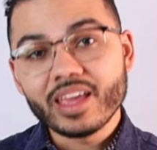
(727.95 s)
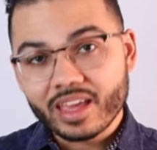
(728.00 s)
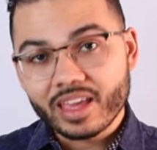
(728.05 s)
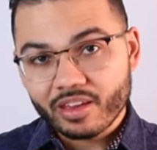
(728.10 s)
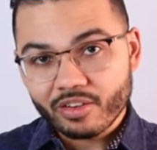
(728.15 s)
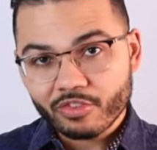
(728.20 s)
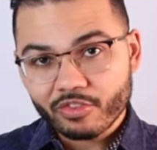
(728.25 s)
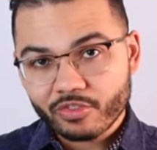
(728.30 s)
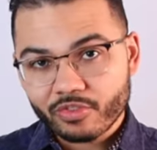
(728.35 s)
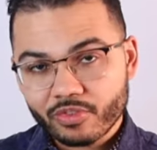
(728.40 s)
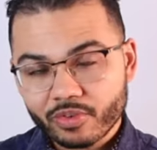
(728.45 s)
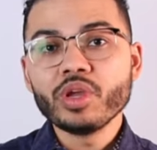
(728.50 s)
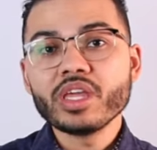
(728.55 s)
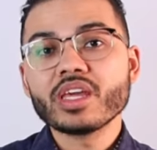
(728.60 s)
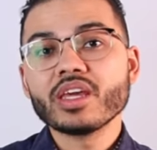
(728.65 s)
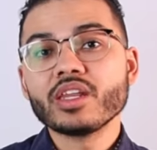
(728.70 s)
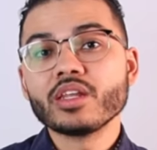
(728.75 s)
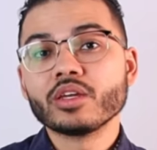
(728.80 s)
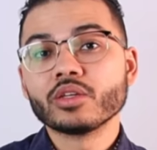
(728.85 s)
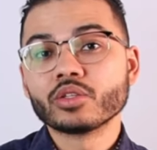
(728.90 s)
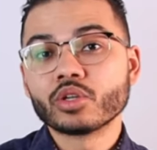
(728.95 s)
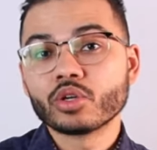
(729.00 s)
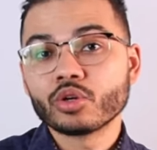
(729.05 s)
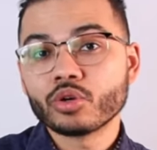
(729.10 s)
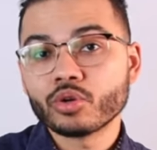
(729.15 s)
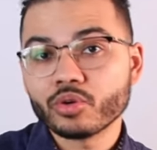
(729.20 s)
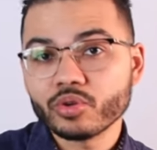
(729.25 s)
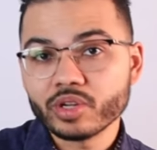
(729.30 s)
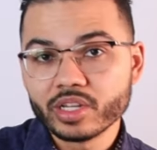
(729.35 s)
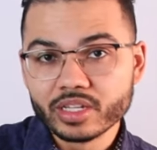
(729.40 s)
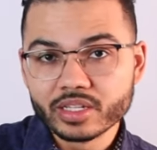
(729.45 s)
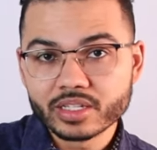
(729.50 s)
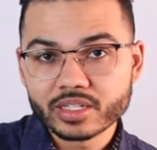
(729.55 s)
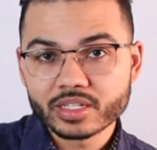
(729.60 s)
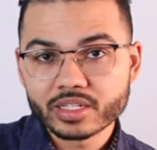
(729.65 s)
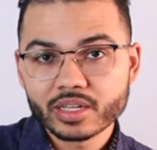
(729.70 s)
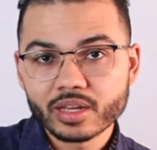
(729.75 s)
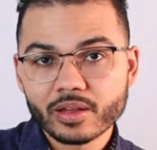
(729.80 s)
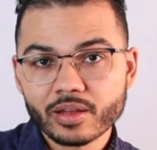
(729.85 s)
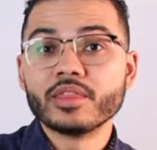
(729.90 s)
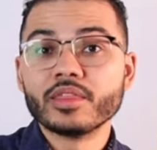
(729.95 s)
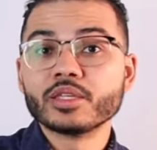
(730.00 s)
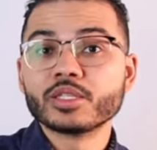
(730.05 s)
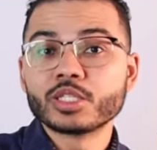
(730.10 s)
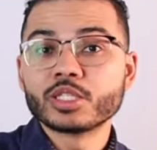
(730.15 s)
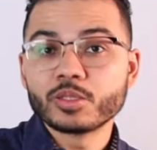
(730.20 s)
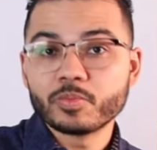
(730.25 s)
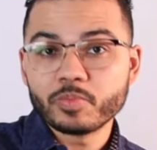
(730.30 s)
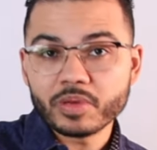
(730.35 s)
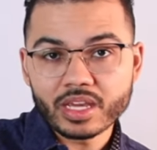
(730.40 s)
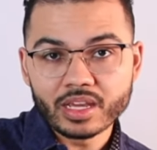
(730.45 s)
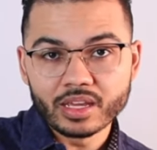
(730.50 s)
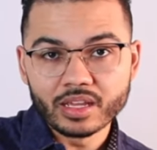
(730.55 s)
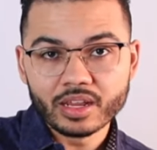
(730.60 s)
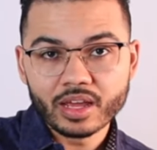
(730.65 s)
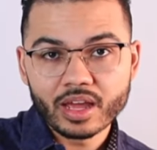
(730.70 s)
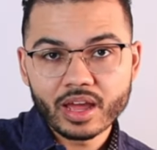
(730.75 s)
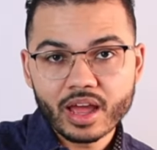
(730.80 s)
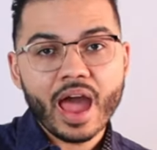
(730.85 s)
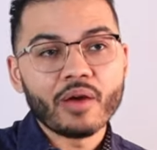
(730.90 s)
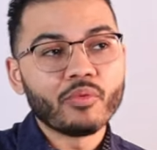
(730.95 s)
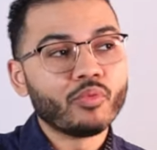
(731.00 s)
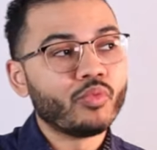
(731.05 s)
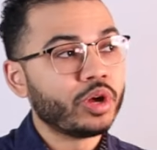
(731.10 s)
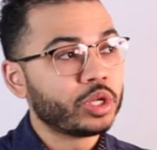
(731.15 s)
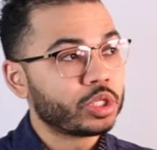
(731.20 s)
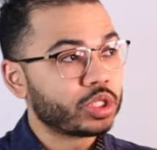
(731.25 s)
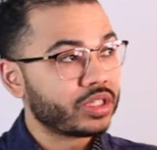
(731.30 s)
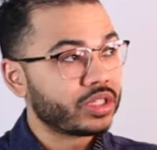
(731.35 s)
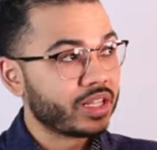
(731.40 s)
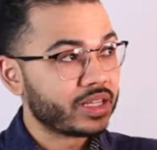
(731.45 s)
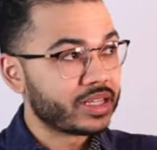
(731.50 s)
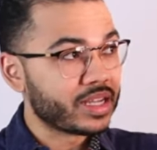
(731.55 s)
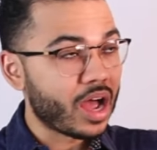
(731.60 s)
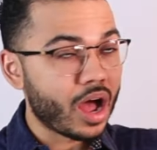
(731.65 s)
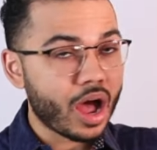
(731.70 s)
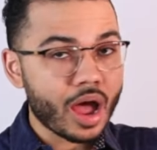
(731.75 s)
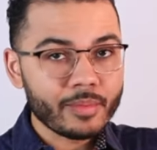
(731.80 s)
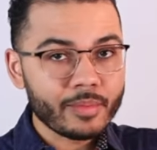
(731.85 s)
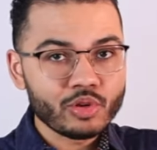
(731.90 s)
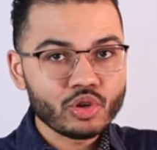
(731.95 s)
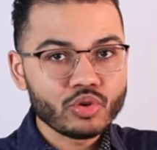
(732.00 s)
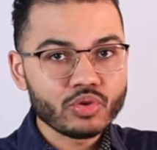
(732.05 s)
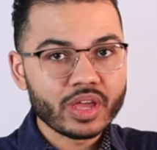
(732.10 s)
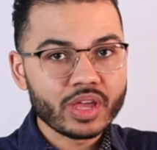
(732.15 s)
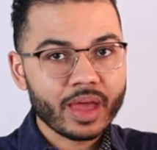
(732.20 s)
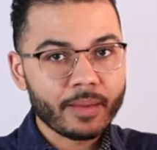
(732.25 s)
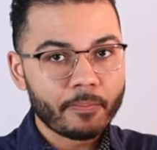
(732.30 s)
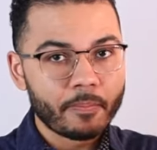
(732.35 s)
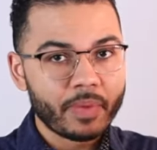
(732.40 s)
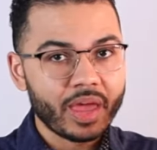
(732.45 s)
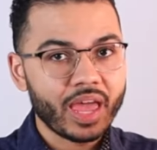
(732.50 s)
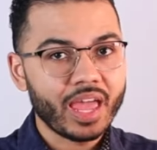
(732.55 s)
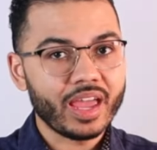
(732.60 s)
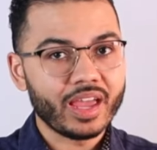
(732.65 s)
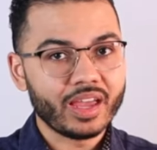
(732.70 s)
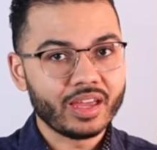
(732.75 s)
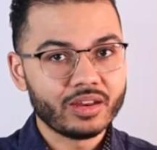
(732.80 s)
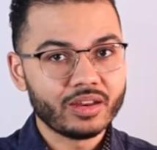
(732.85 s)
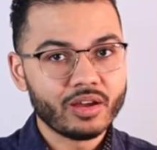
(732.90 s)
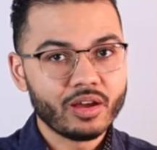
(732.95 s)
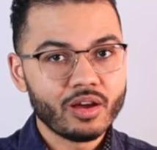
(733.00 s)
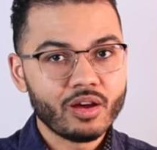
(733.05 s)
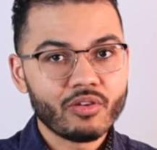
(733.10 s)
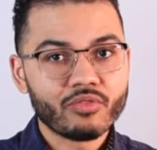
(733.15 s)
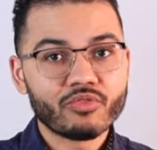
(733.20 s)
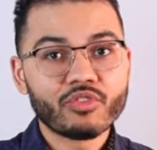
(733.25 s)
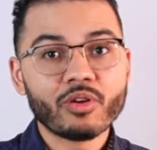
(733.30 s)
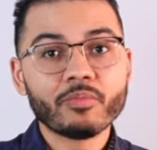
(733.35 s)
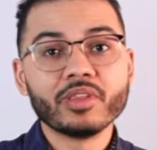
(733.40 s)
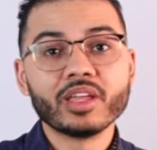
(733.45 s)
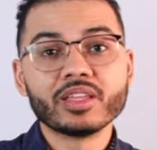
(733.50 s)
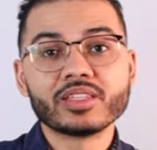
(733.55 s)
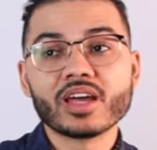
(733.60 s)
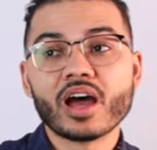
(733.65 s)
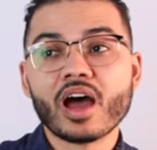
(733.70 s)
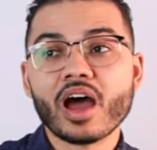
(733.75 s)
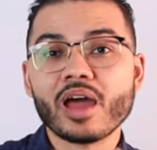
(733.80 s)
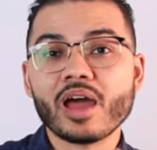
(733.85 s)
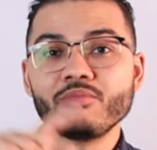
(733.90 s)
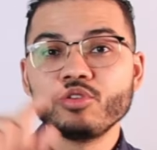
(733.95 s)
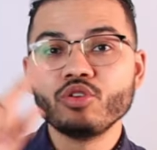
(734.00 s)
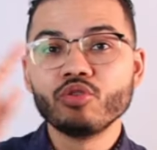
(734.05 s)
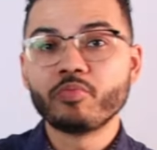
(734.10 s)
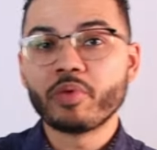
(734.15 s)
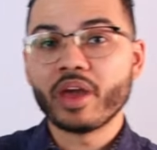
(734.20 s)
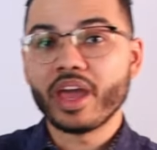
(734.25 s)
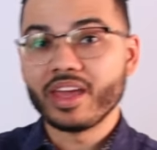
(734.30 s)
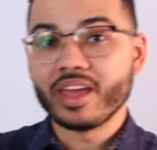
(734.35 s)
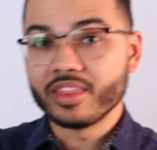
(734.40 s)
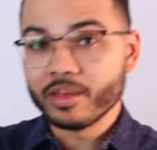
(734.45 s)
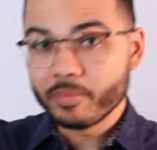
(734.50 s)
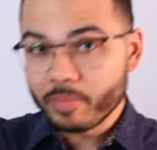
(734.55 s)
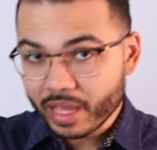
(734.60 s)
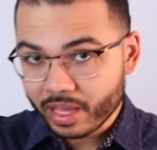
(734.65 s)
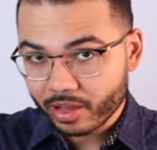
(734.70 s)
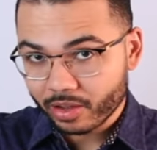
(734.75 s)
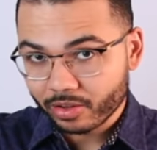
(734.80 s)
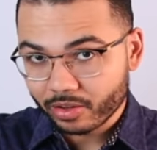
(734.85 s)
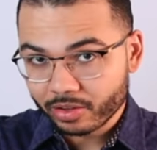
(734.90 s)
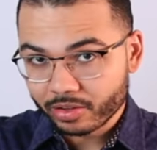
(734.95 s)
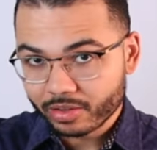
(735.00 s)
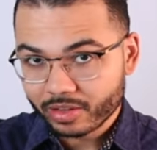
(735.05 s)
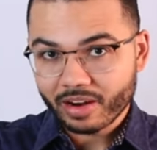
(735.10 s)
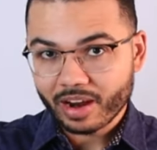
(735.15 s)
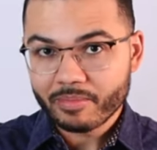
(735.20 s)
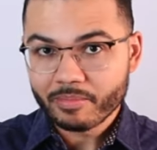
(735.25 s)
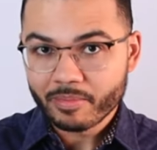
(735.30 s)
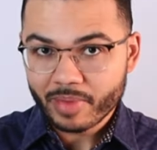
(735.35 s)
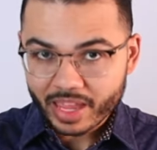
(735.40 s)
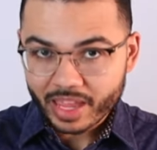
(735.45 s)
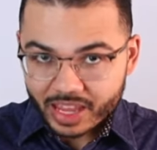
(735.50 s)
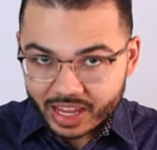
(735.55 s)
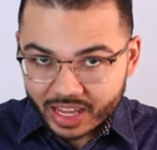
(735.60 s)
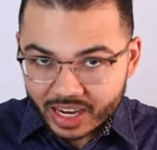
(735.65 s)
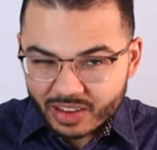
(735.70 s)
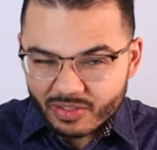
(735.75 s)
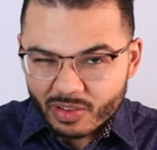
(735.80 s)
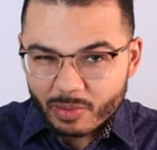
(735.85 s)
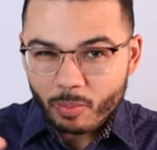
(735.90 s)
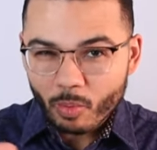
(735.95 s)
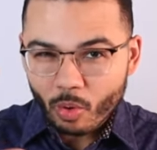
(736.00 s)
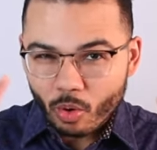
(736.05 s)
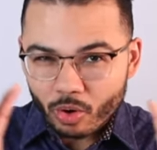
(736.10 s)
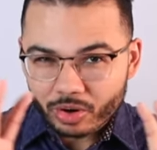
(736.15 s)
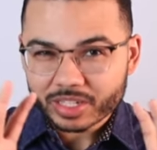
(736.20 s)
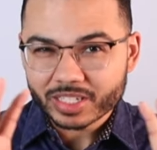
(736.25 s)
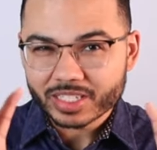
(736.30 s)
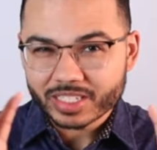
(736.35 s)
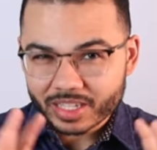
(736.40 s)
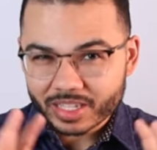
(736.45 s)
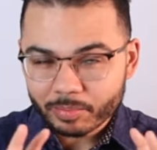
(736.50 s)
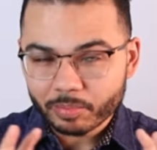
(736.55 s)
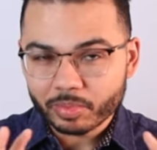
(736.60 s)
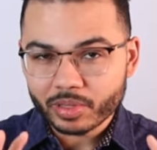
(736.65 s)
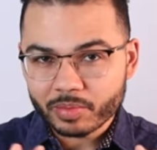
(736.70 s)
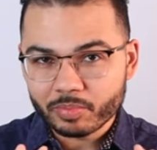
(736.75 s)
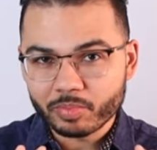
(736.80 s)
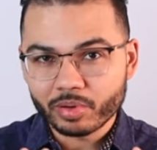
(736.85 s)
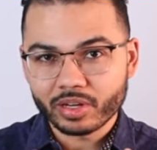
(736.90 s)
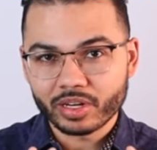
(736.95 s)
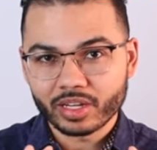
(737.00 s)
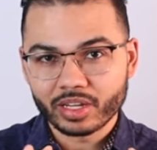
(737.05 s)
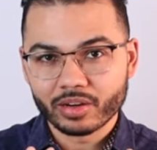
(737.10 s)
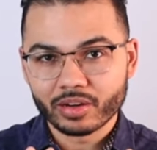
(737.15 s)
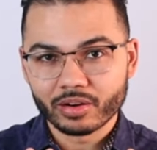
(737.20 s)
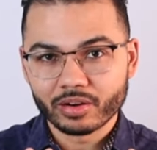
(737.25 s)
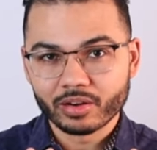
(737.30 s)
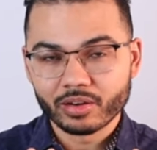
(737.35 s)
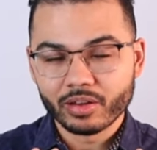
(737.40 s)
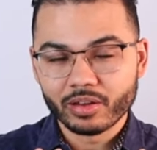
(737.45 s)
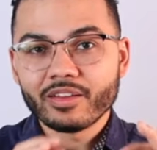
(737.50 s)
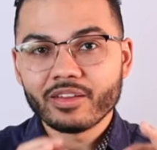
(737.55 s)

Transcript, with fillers: If we can increase the speed at which the time you get paid from the time you pay the bill, right? Making it even more simply put here.